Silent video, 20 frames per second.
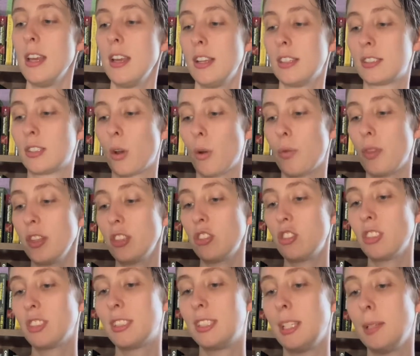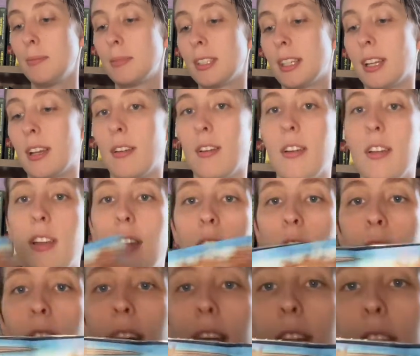So this just seems like an
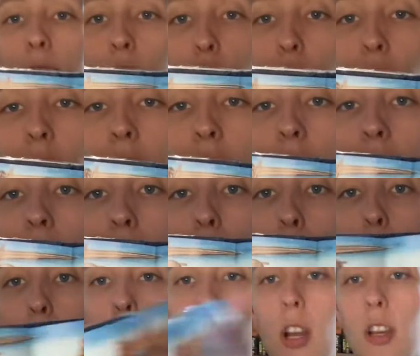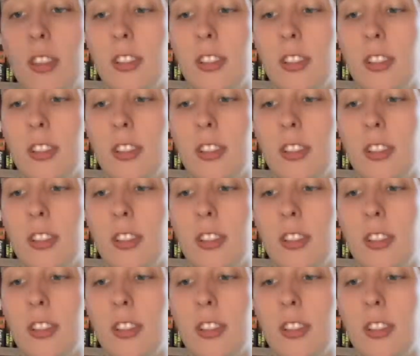interesting book.